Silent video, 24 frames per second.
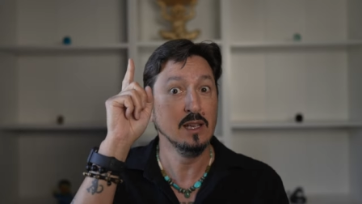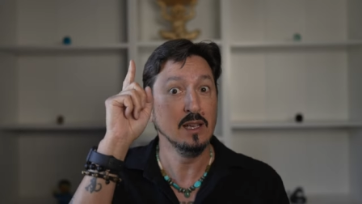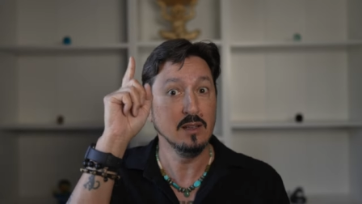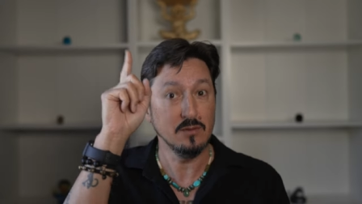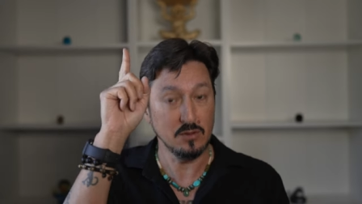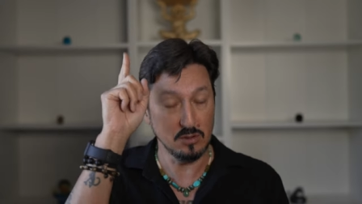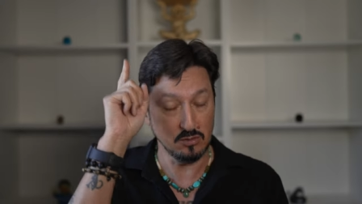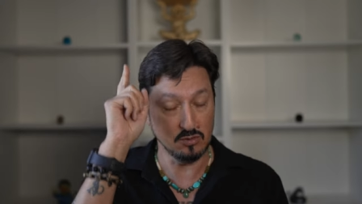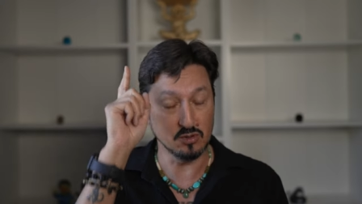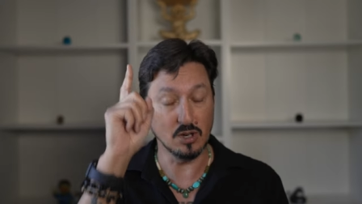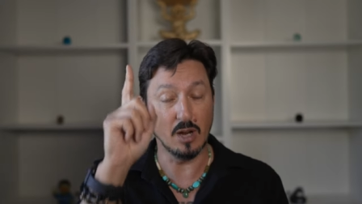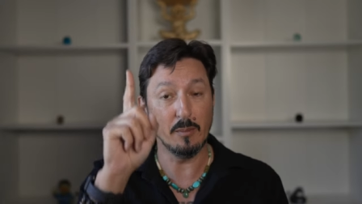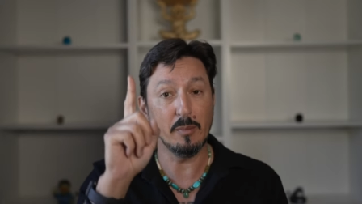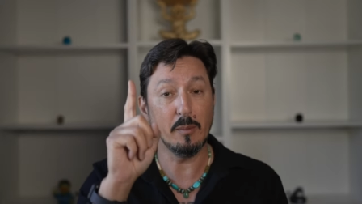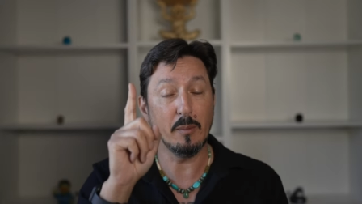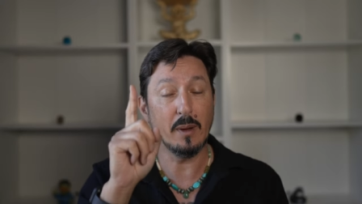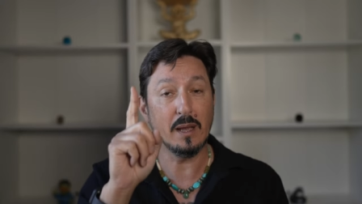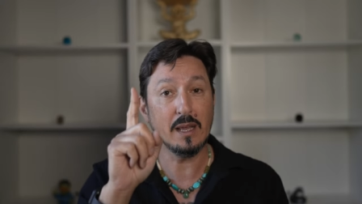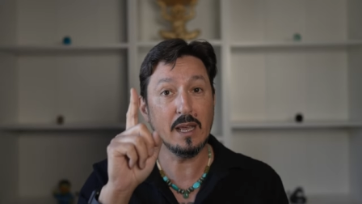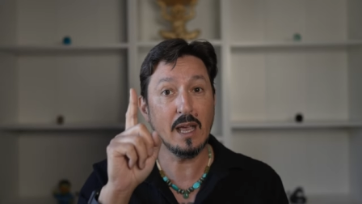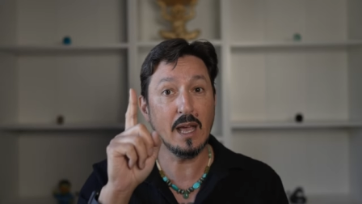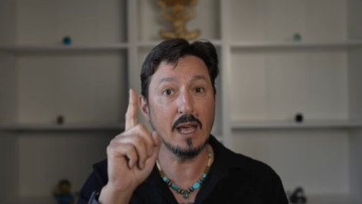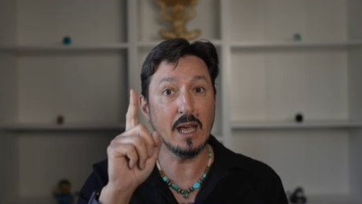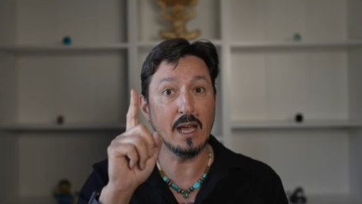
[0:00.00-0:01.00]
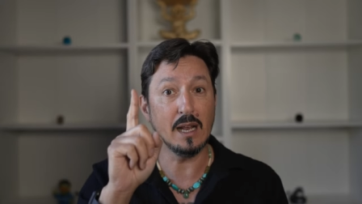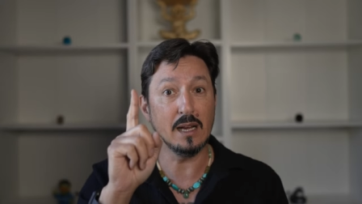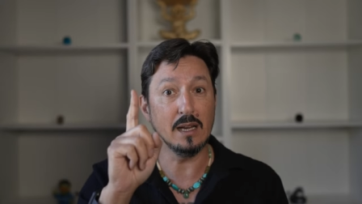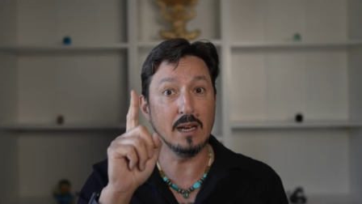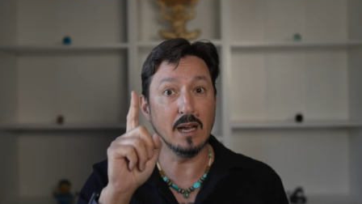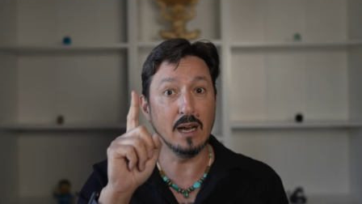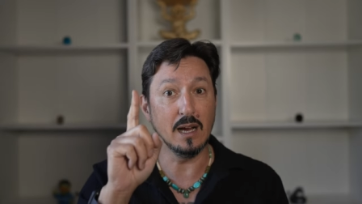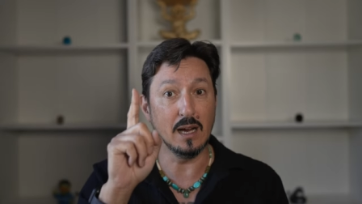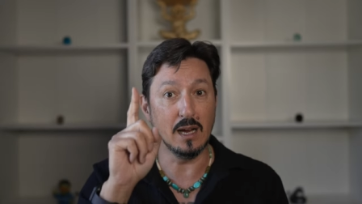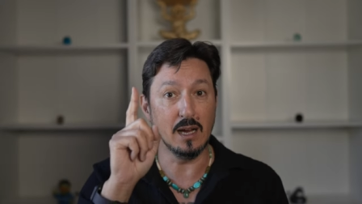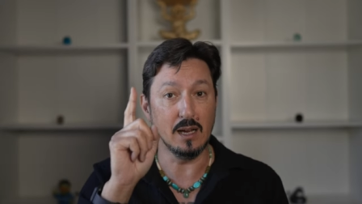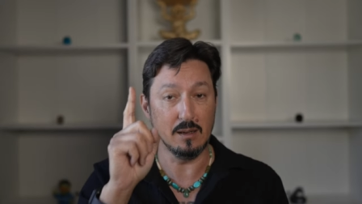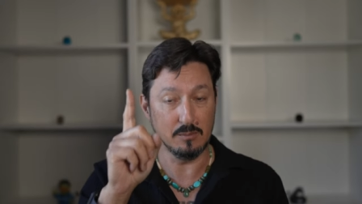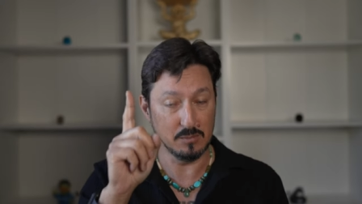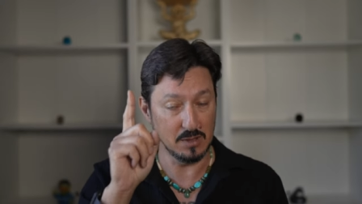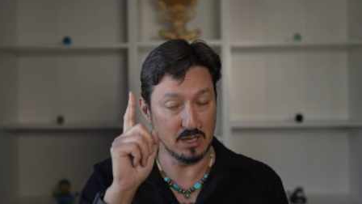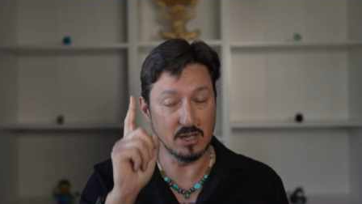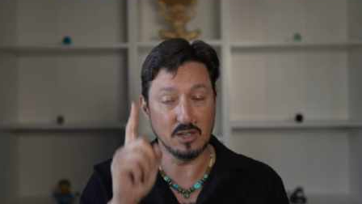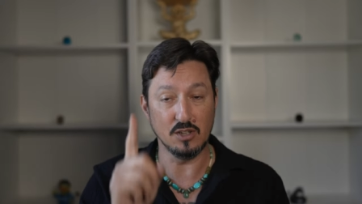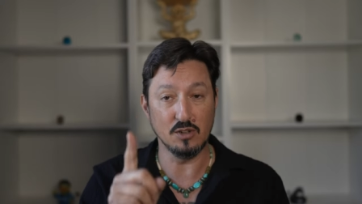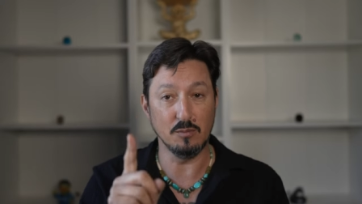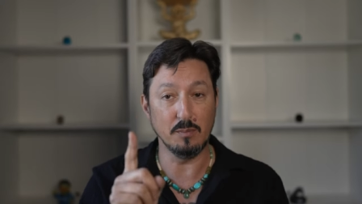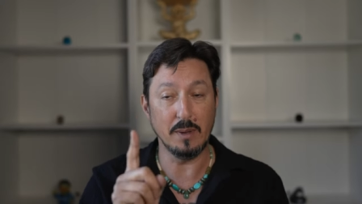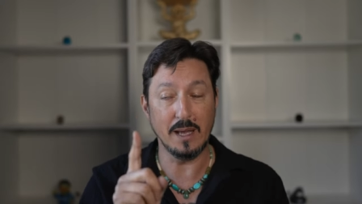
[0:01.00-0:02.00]
If you drop on my head, I'm gonna
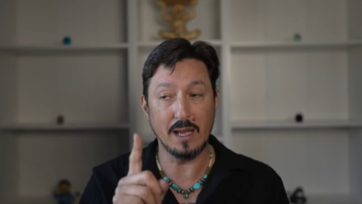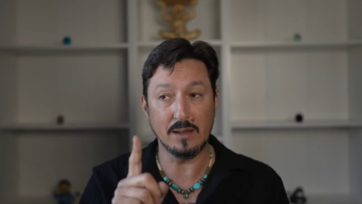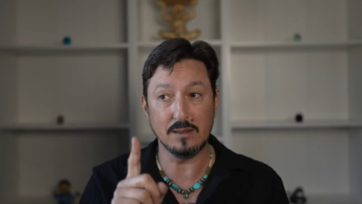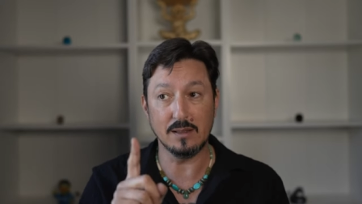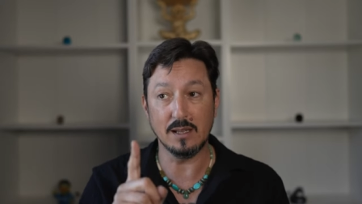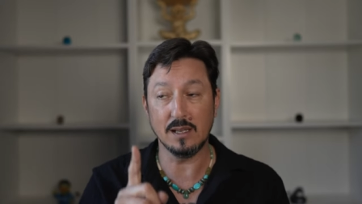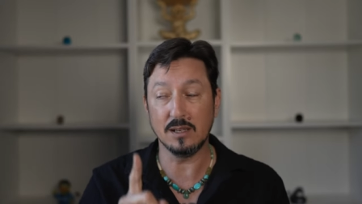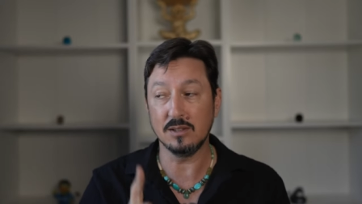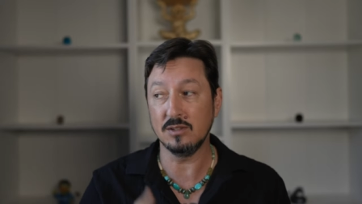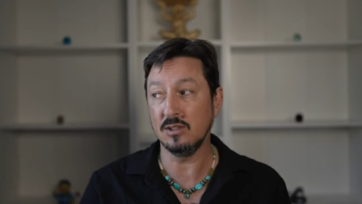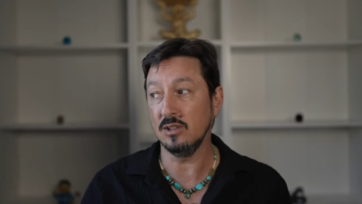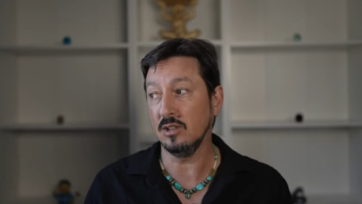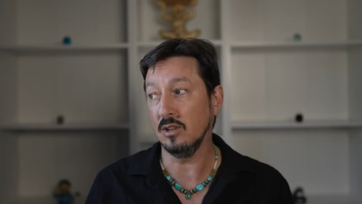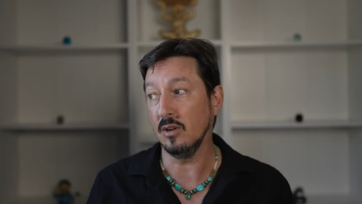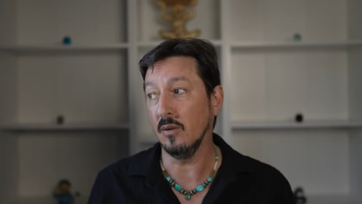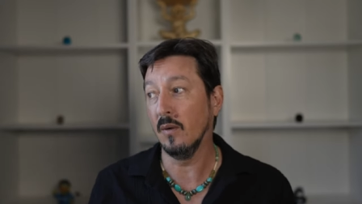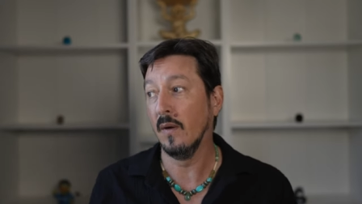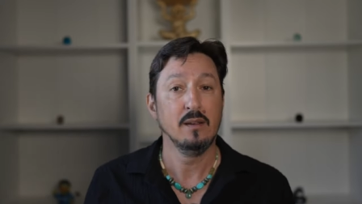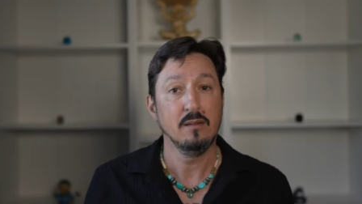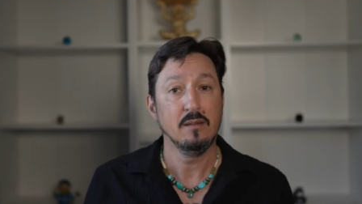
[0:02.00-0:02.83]
do bad things to you.